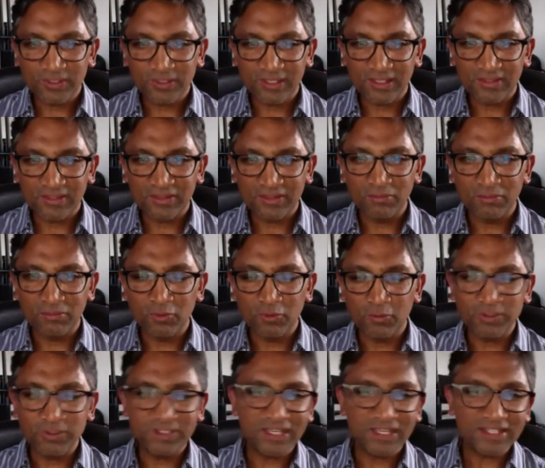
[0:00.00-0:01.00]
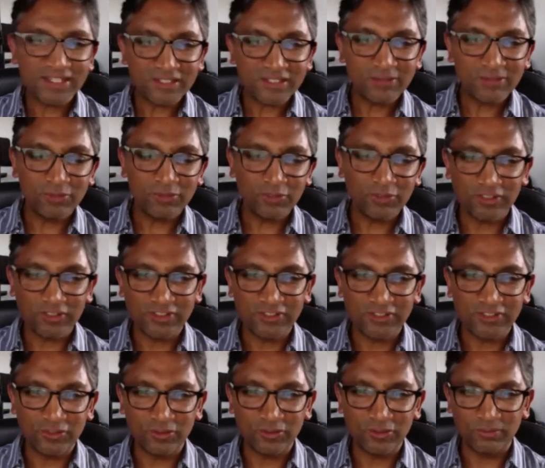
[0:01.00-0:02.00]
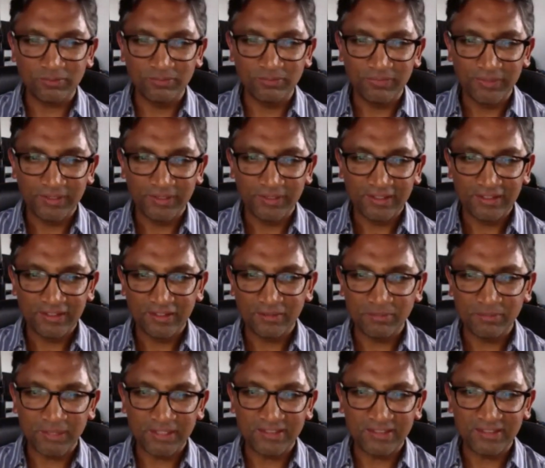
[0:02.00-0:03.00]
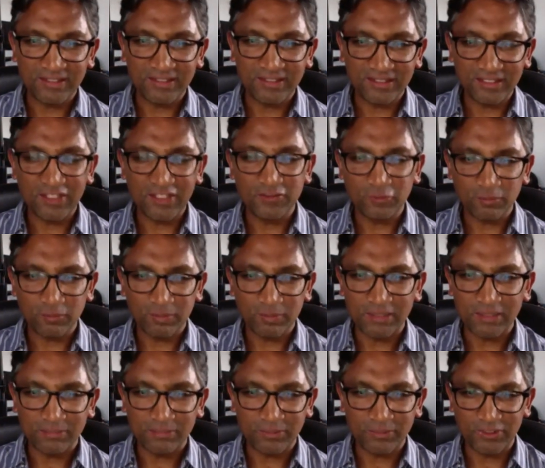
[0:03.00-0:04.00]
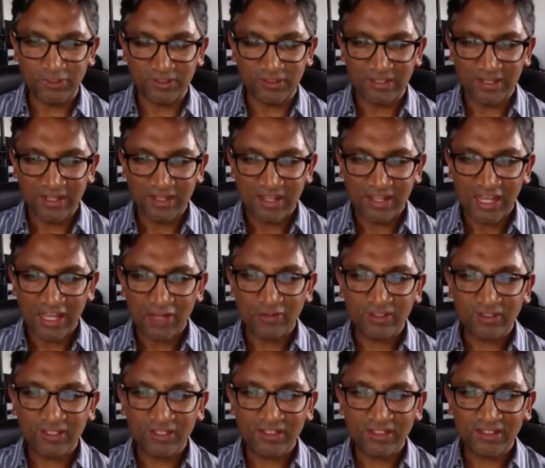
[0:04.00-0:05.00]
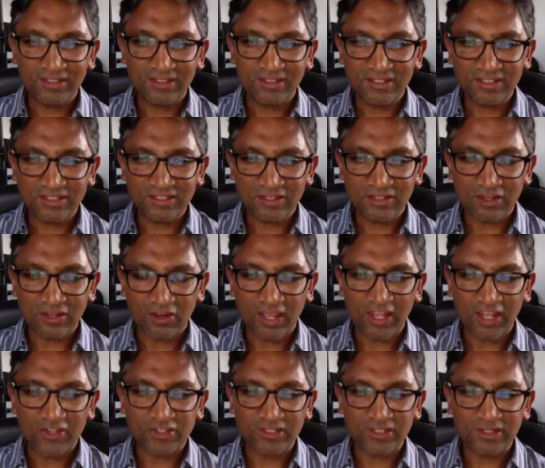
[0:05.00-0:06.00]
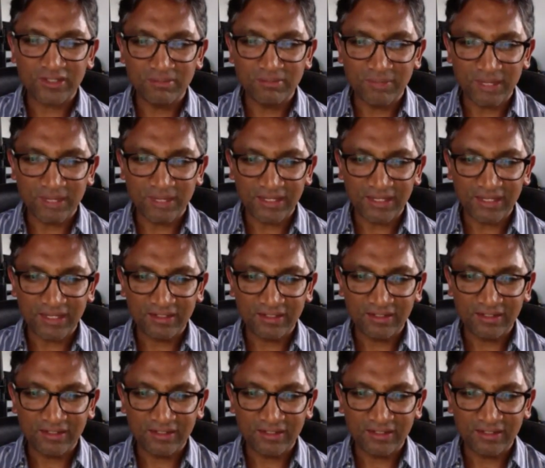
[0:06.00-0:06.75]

there, the more potassium you consume, the better mm. it is for blood pressure. Our kidneys yeah. are actually made